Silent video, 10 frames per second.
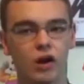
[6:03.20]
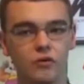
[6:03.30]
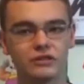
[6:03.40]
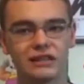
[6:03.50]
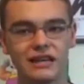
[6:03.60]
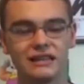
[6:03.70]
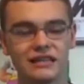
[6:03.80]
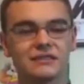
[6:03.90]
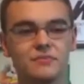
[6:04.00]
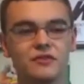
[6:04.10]
wrote
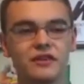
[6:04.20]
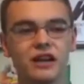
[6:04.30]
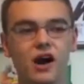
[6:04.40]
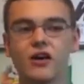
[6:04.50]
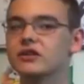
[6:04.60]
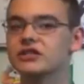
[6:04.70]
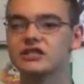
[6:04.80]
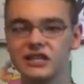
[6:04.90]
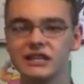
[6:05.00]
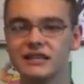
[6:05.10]
this movie are
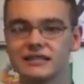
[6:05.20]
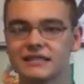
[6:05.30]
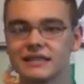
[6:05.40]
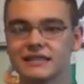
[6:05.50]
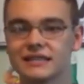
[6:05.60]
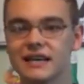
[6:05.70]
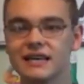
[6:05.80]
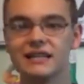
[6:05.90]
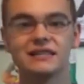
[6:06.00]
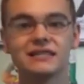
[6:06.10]
geniuses.
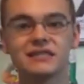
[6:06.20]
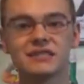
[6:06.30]
This is